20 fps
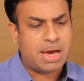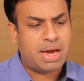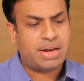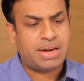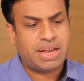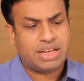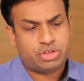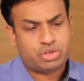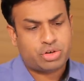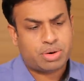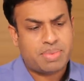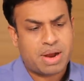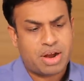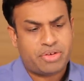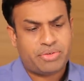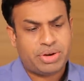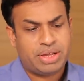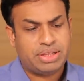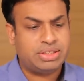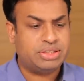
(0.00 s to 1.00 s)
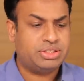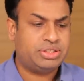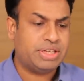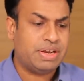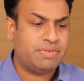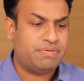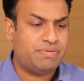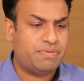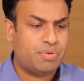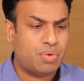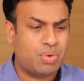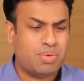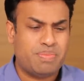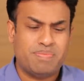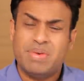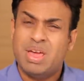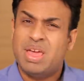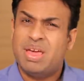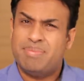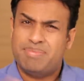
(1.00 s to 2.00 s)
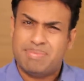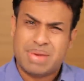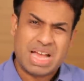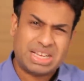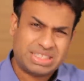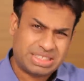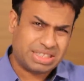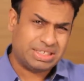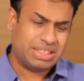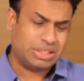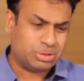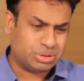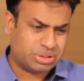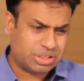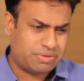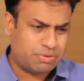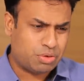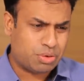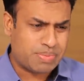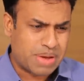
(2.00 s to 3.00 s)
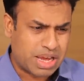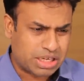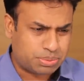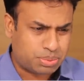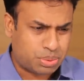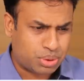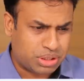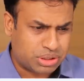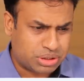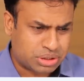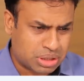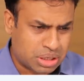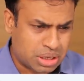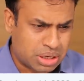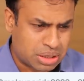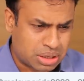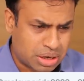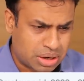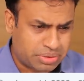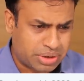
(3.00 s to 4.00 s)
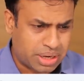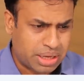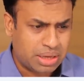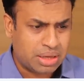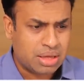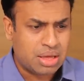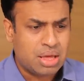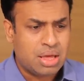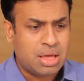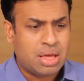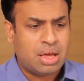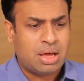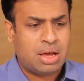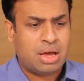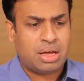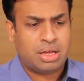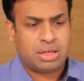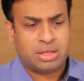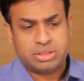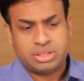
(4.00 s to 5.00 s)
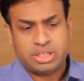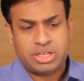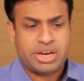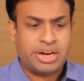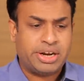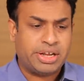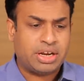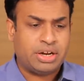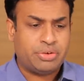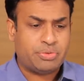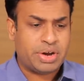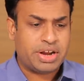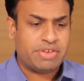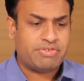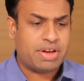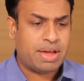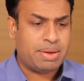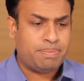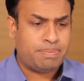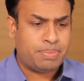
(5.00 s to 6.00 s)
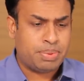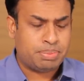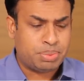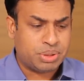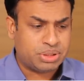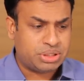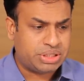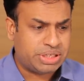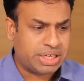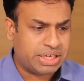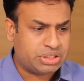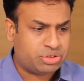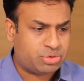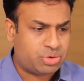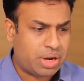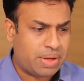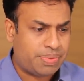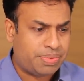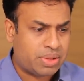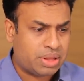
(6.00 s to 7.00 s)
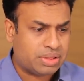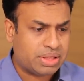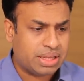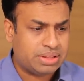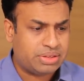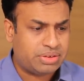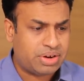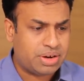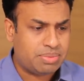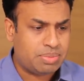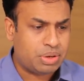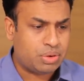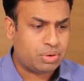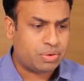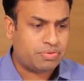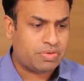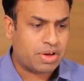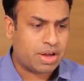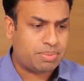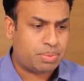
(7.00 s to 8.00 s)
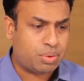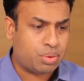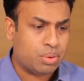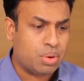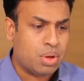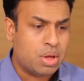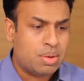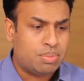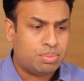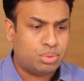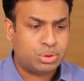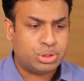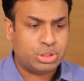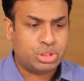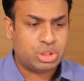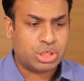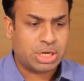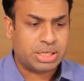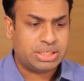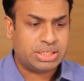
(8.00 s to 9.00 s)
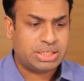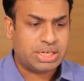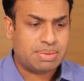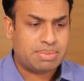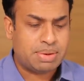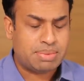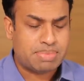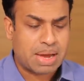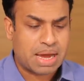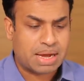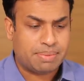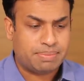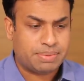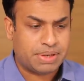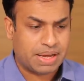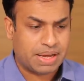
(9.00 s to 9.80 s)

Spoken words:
hour extra battery in the Zenfone Max, I think so, Zenfone Max Pro, he's counting, a theoretical 25% extra than the Redmi Note 5 Pro, both in charging time and backup